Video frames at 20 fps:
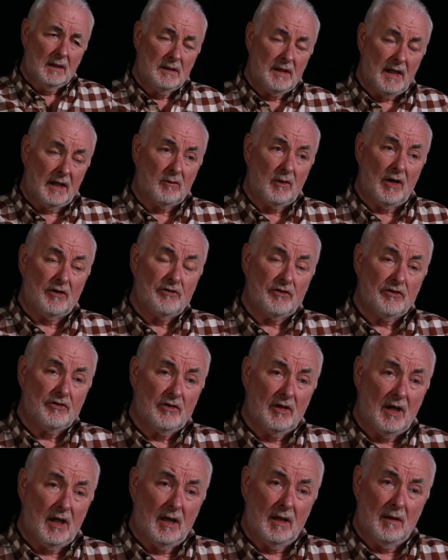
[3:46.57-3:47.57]
Take
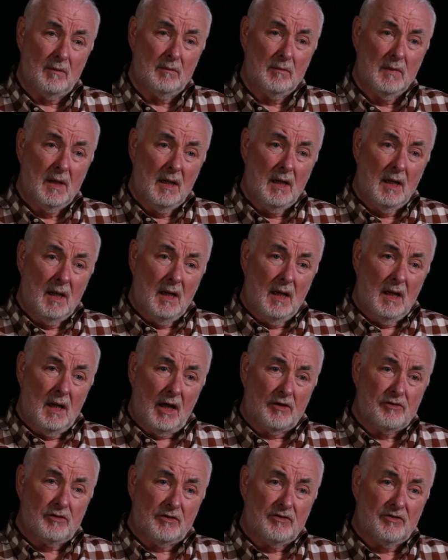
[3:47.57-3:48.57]
risks.
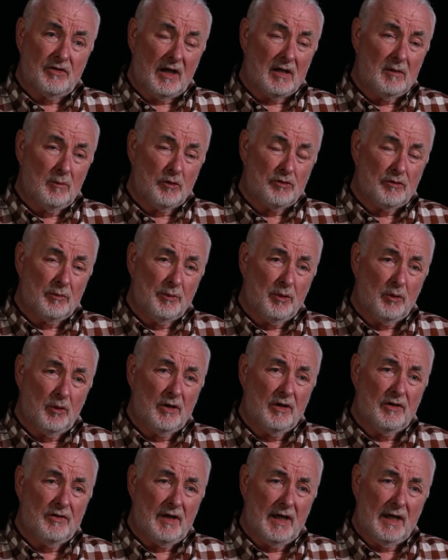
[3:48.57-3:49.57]
That's the single most
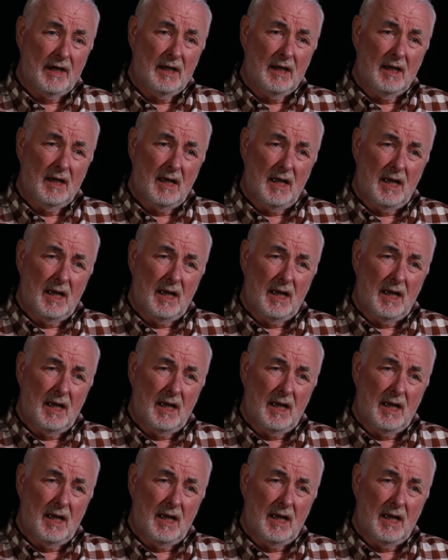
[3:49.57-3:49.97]
important thing